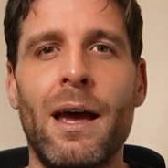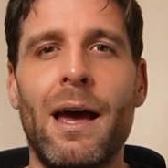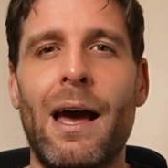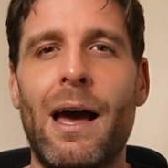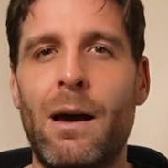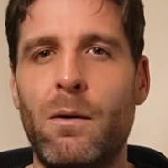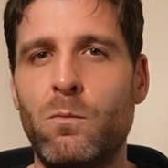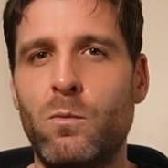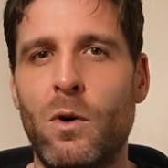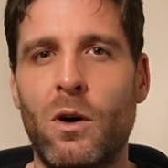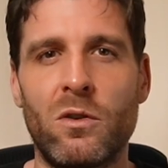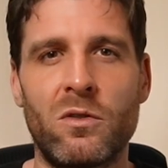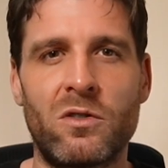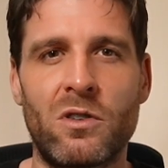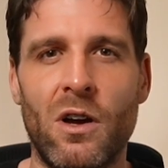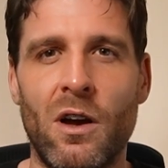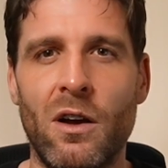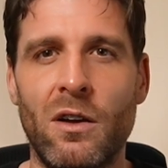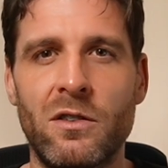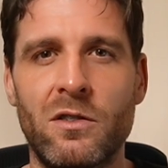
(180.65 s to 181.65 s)
And whilst
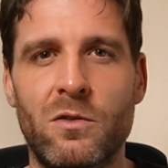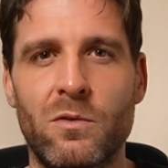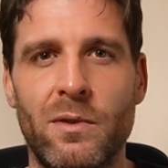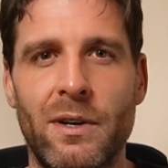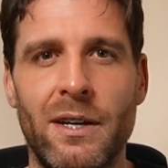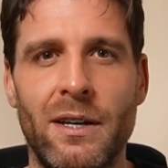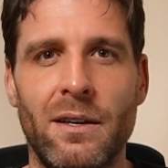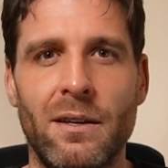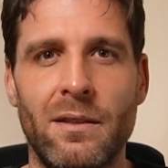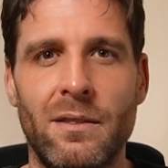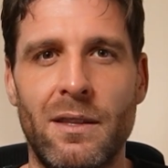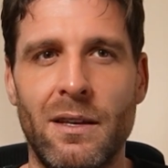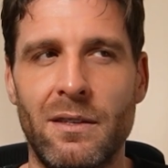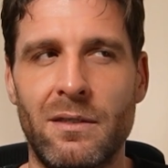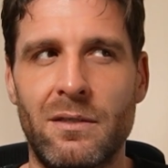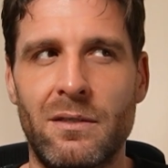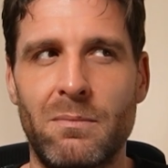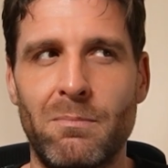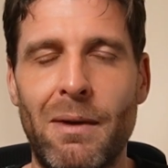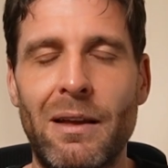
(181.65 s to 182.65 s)
answering,
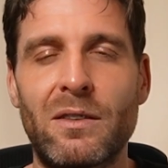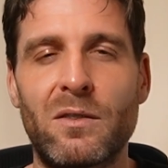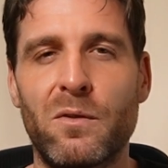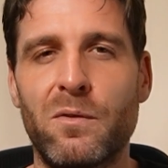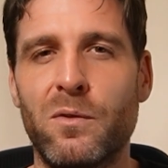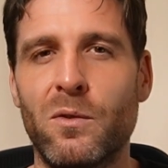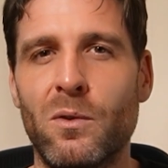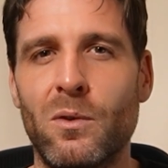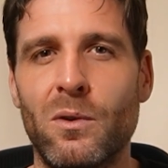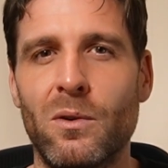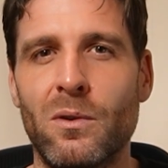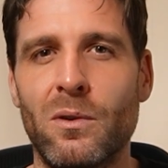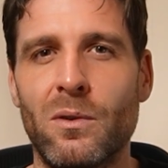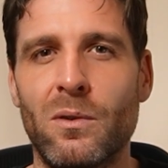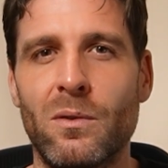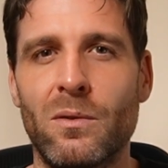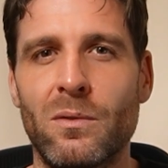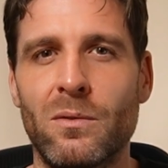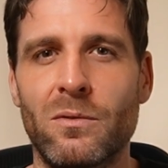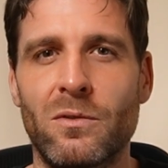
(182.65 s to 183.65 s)
this metaphor
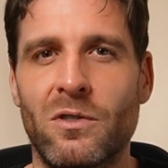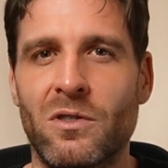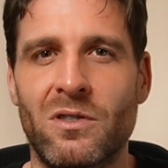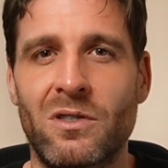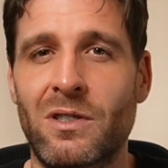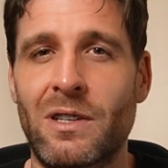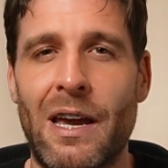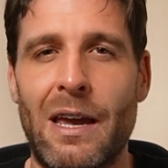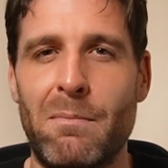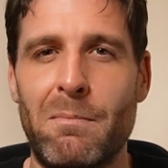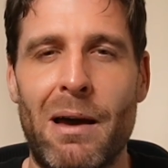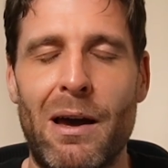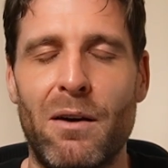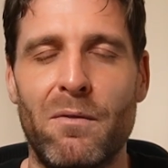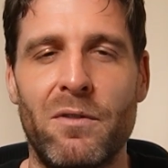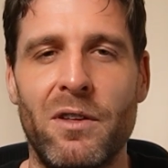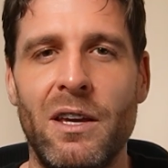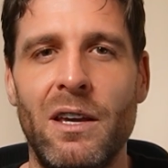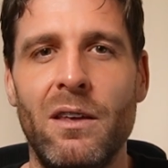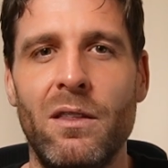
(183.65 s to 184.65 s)
just came out
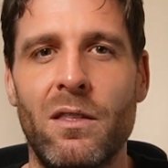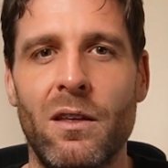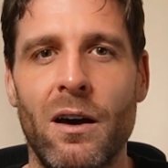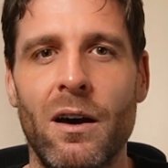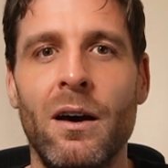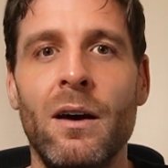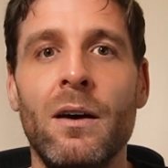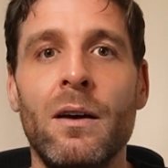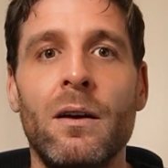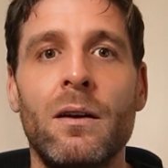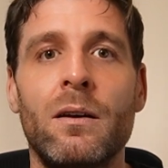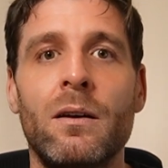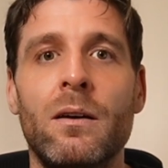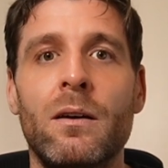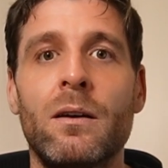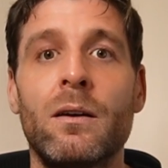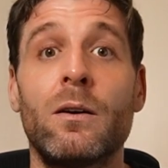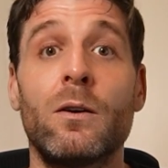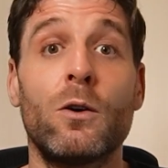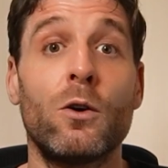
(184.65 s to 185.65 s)
of the ether.
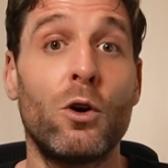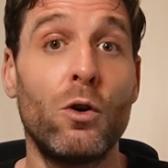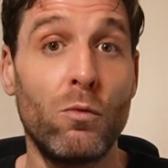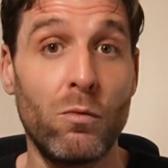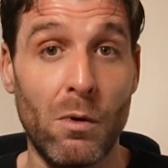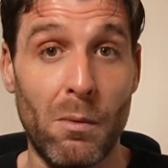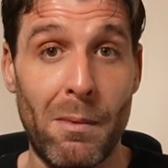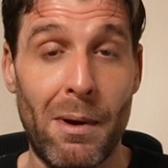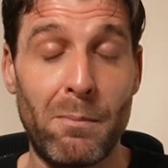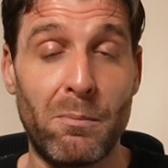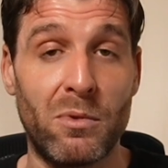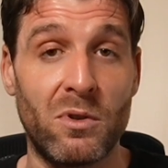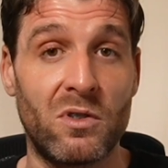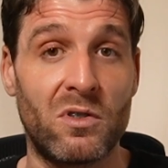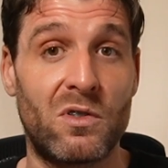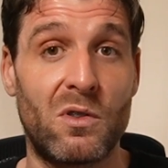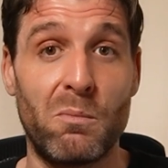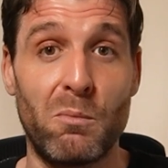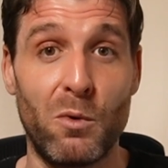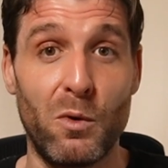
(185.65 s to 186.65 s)
Who
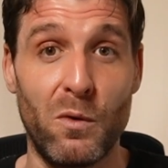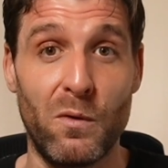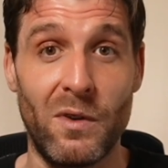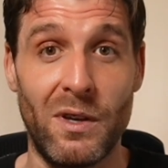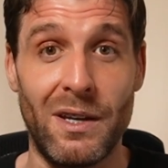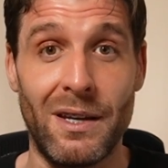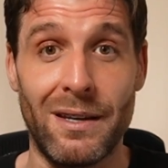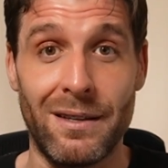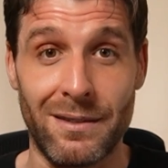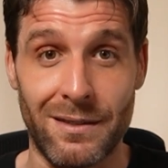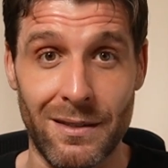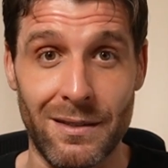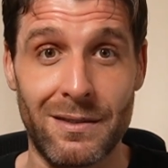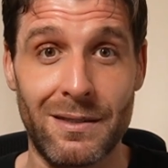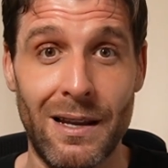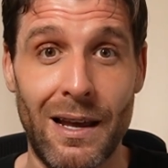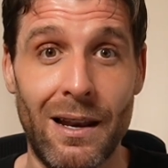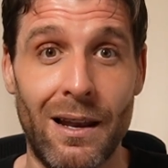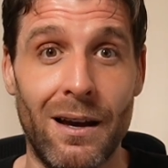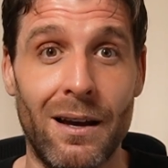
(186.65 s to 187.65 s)
remembers the movie
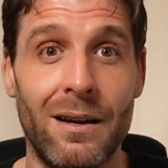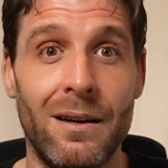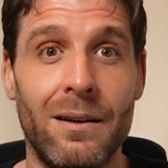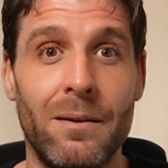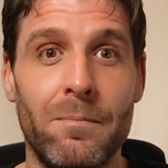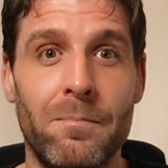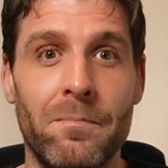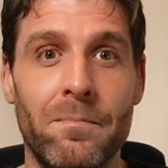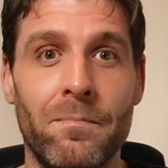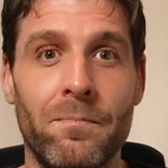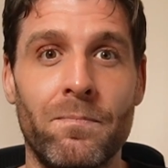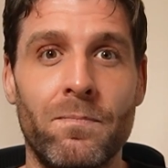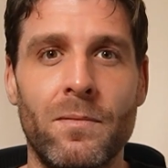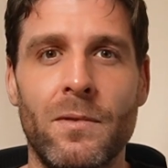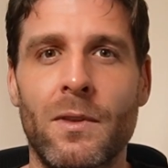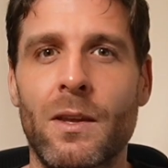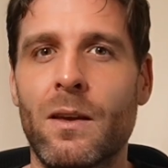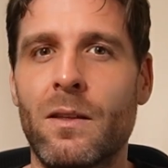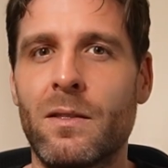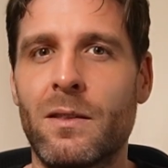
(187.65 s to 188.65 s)
Interstellar?
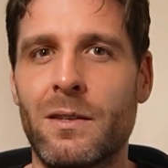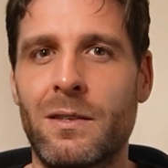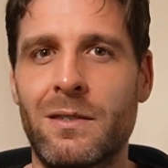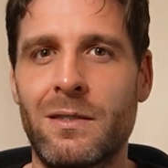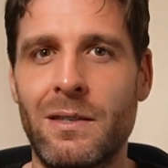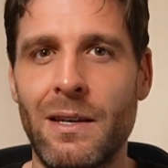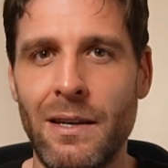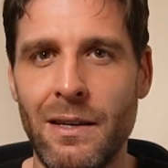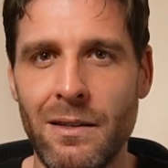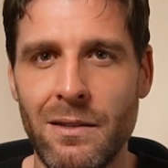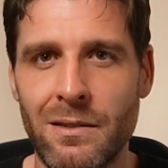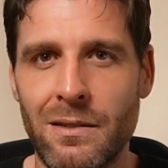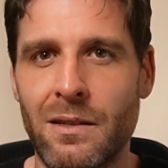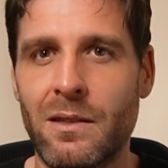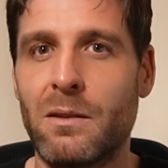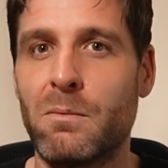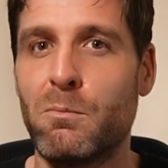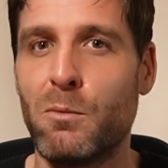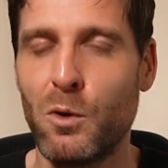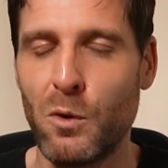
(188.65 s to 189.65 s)
The scenes in
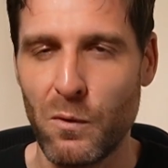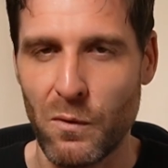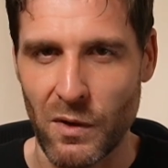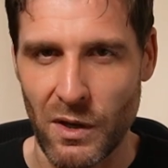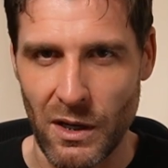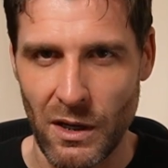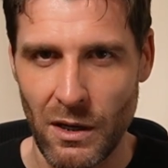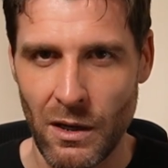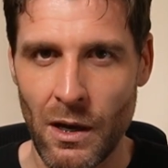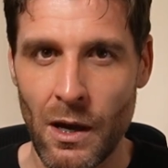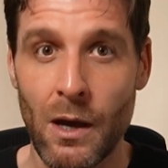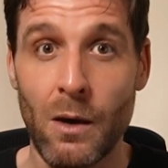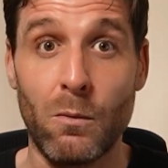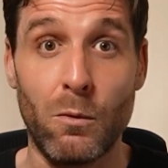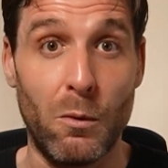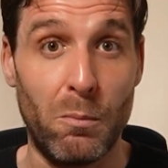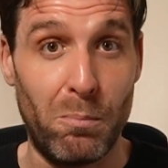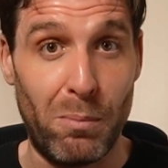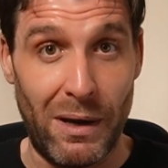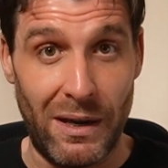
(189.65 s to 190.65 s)
the movie
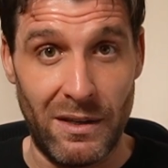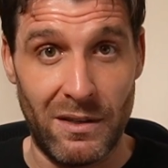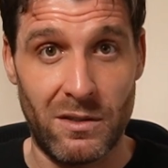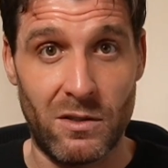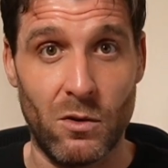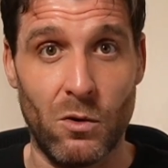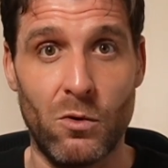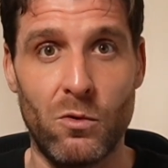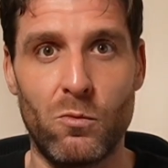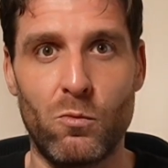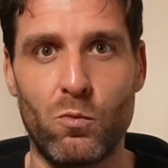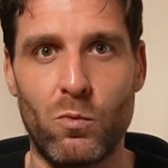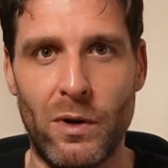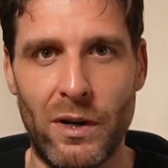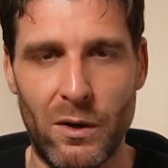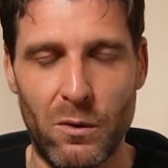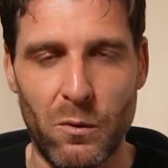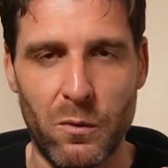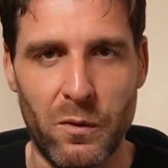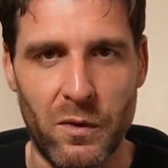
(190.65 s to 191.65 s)
were based on
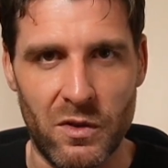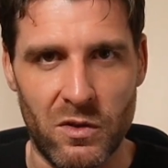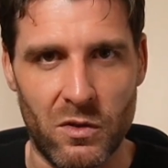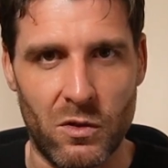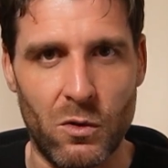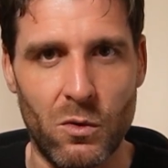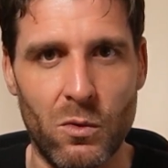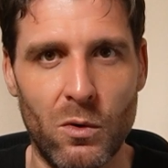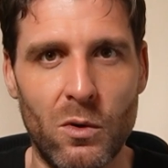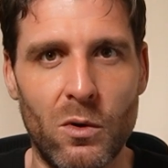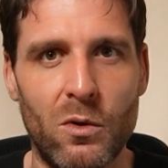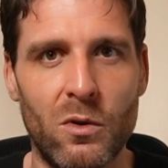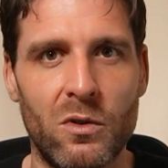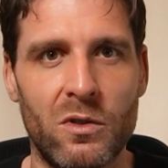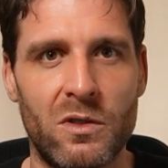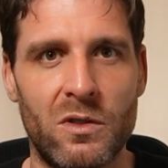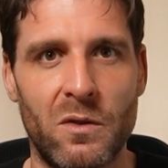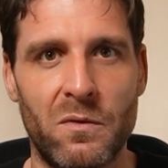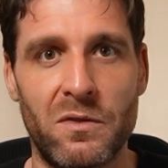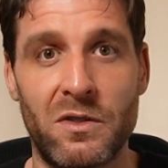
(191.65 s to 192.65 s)
real physical
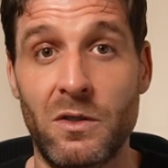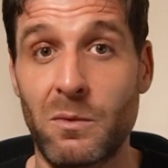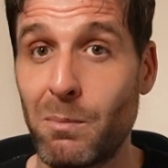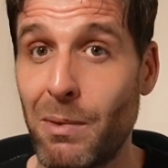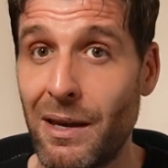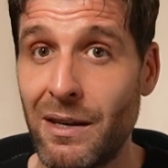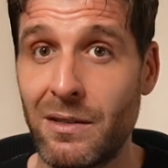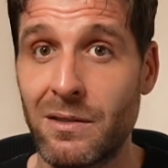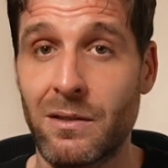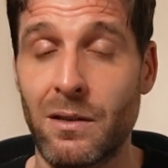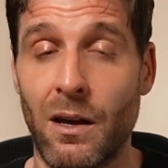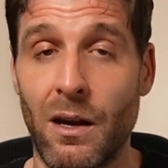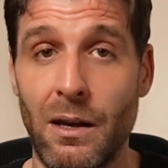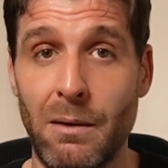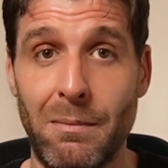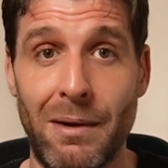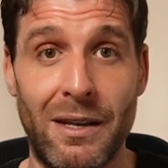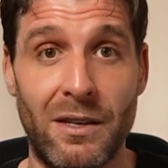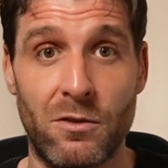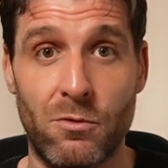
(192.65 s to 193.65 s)
laws of space
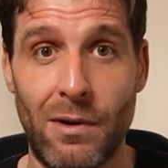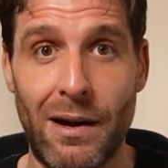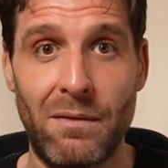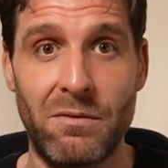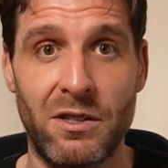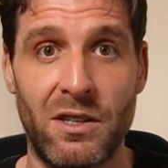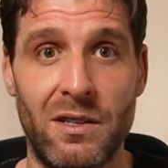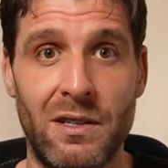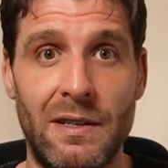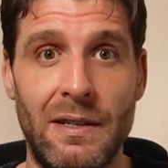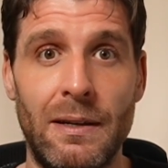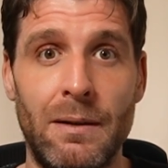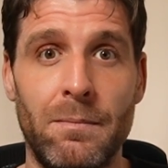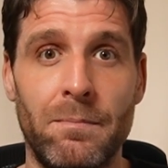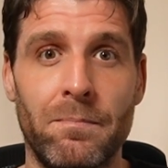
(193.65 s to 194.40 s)
time and gravity.